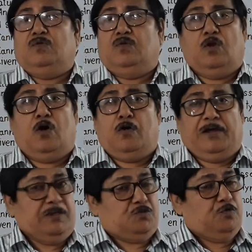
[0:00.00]
Law
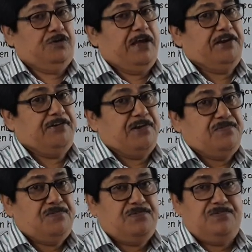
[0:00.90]
as to
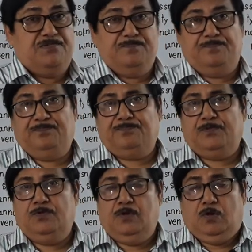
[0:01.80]
inheritance,
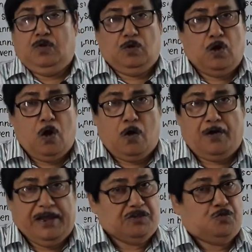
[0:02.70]
law
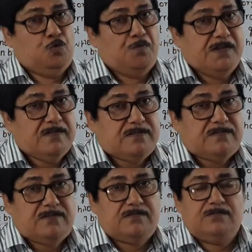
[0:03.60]
as to
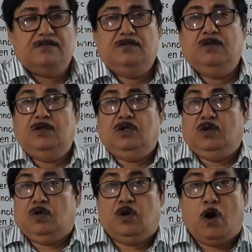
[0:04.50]
wills,
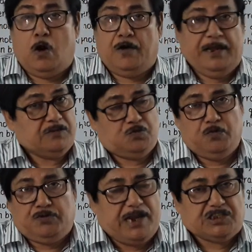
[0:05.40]
law as
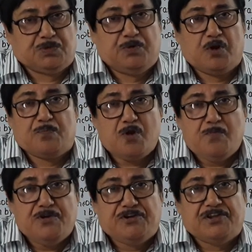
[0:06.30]
to transfer of
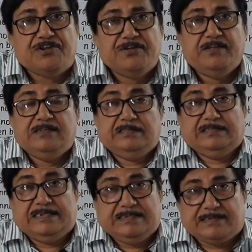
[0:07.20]
property.
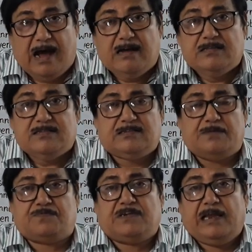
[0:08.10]
These are the
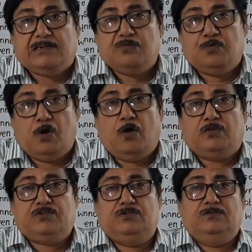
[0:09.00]
substantive
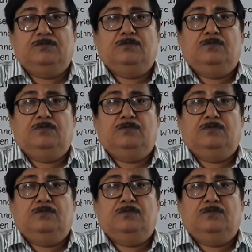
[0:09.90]
laws